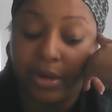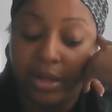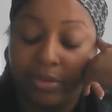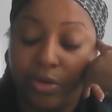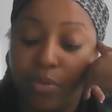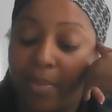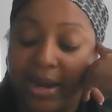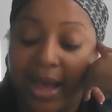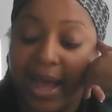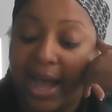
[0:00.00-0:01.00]
Eh, you may
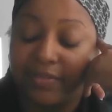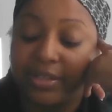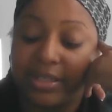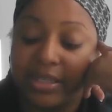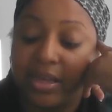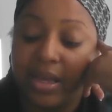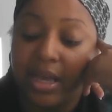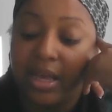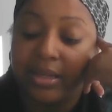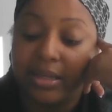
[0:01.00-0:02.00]
not have to seek
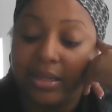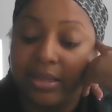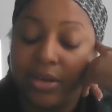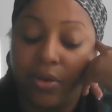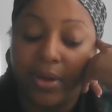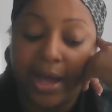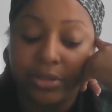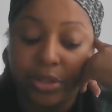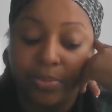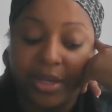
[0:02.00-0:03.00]
legal
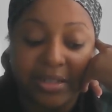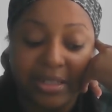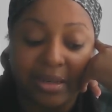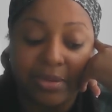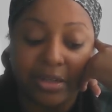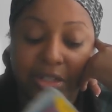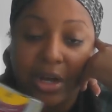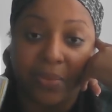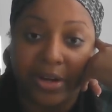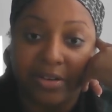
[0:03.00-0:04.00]
counsel because something is
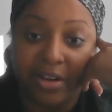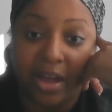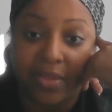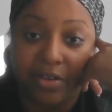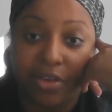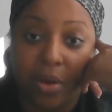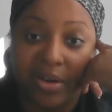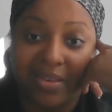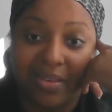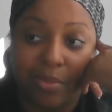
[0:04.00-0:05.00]
already done. There's
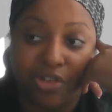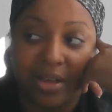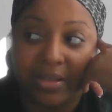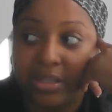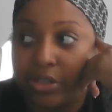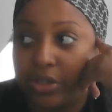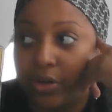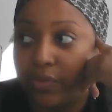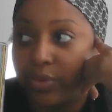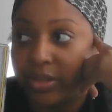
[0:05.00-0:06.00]
already some justice
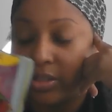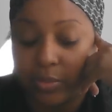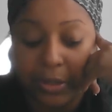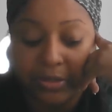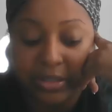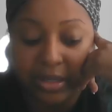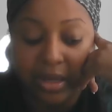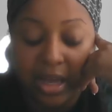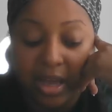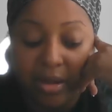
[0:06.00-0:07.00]
served with this person.